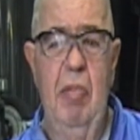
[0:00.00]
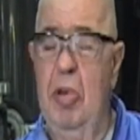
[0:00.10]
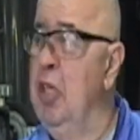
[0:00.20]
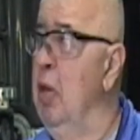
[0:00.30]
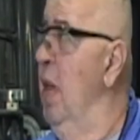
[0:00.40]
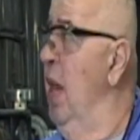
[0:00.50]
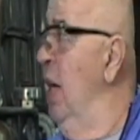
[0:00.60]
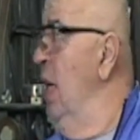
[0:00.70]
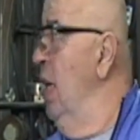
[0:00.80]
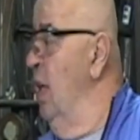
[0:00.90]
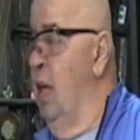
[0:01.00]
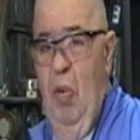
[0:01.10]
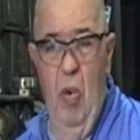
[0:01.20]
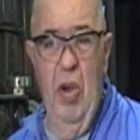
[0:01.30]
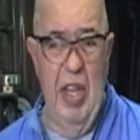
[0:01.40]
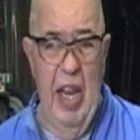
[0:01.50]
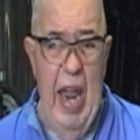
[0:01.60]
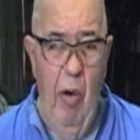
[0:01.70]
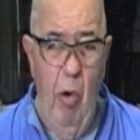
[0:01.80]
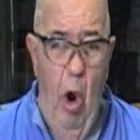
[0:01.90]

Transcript: but the humidity with the air